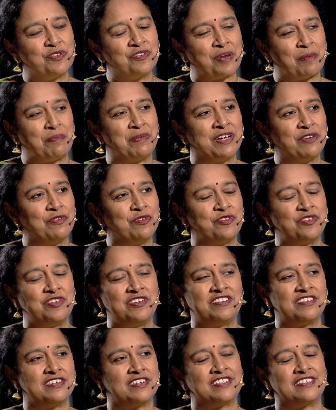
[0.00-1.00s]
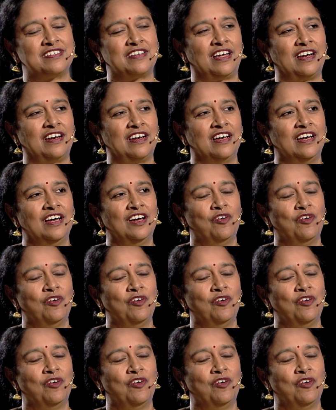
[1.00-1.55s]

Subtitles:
somebody who teachers said,